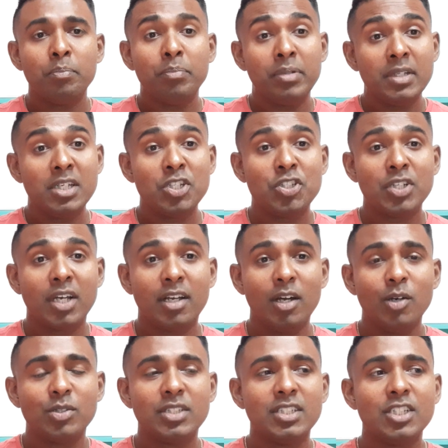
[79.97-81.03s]
please check
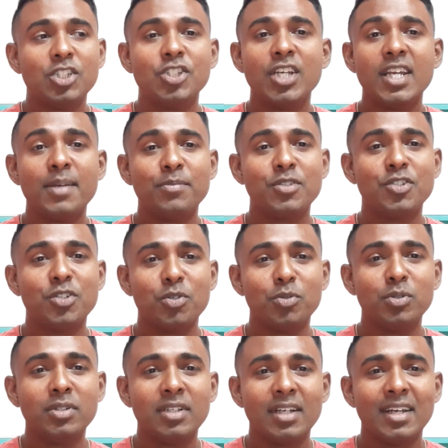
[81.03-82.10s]
out Sir James
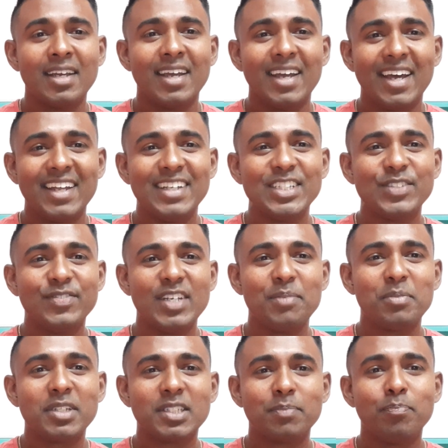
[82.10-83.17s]
Joule and his
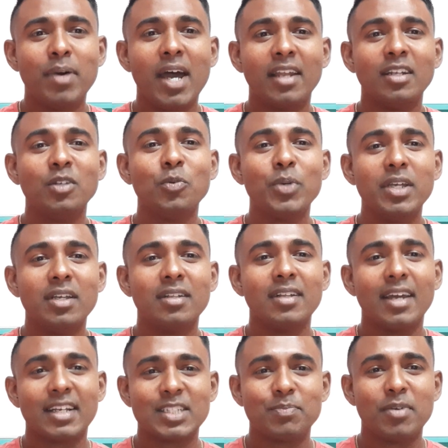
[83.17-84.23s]
famous paddle
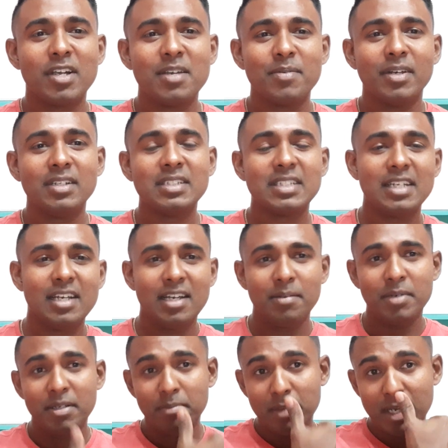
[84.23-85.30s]
wheel experiment.
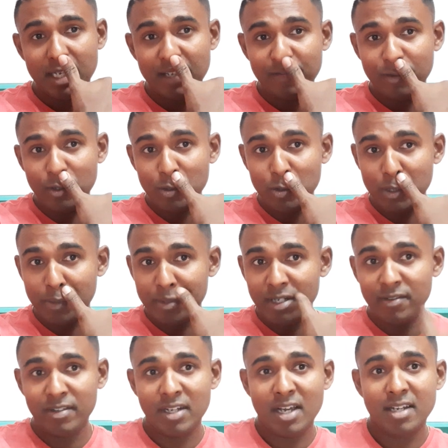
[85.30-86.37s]
It may give you a bit
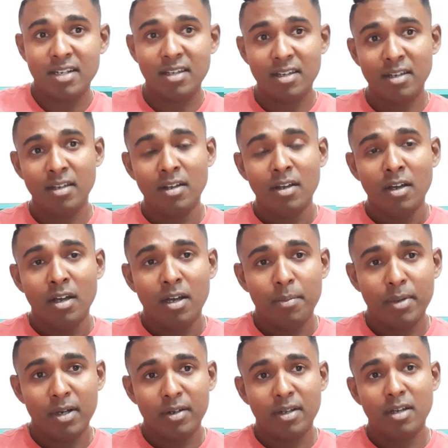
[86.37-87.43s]
of an idea
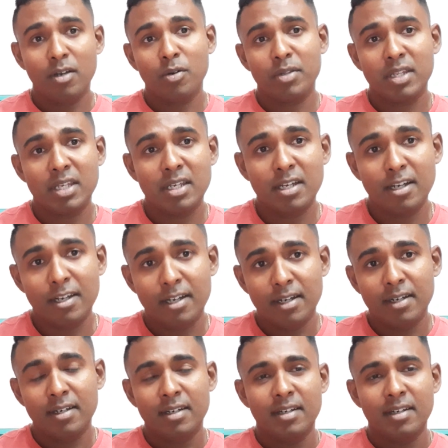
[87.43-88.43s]
about how the